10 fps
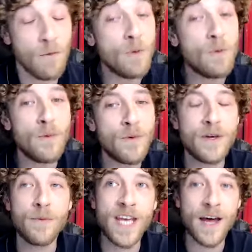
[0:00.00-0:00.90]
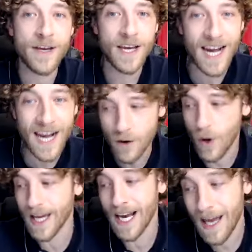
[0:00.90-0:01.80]
Well, the other
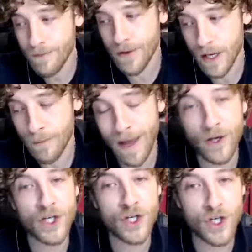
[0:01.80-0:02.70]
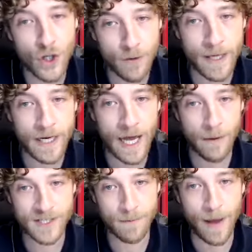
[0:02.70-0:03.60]
quite clever thing about assuming
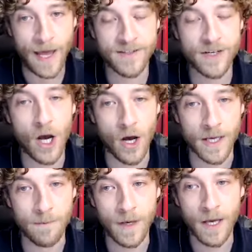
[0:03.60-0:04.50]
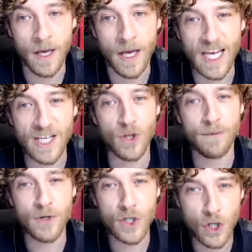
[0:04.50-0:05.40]
now is a bad time is what the
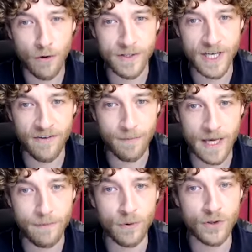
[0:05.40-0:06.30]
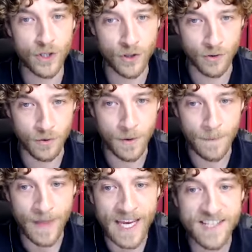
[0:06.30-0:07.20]
majority of people do
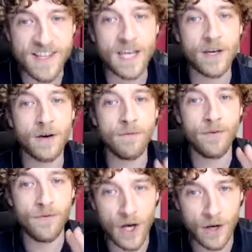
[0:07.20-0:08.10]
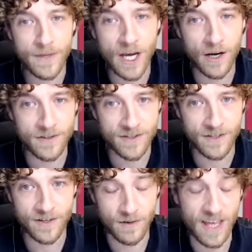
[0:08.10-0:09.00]
is they confirm the answer
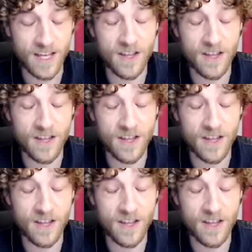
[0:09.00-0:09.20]
to, they